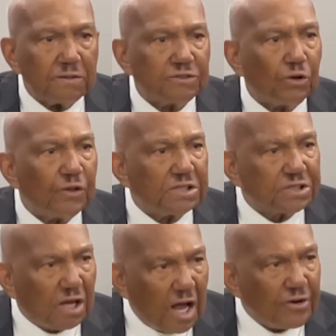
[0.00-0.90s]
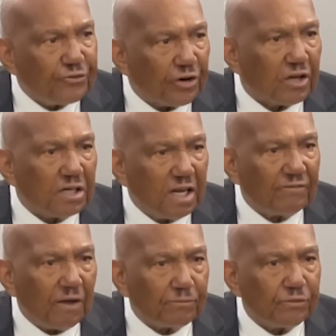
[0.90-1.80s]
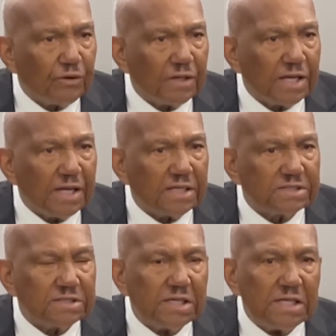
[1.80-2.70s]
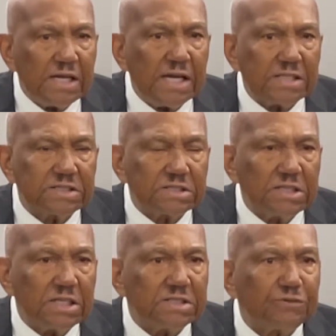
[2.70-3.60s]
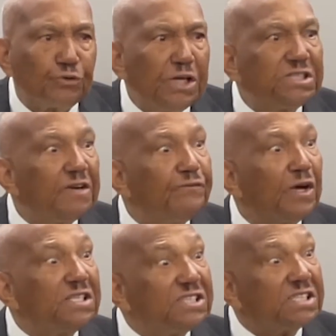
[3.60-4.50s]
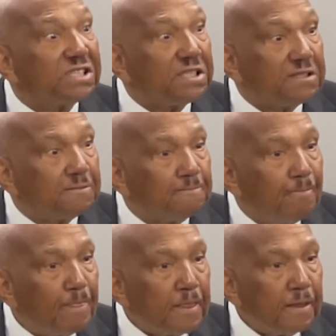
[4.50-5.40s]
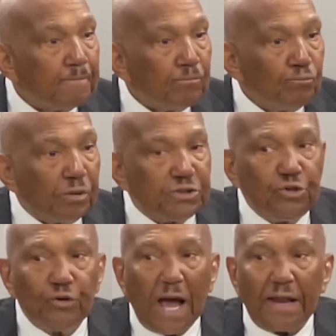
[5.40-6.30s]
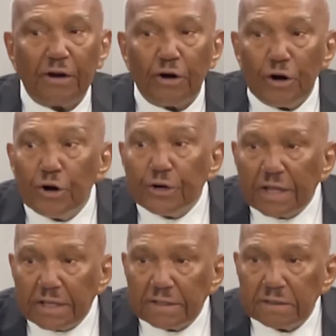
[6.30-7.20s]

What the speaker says: So this country could live up to its reason for existing. But you gotta earn it.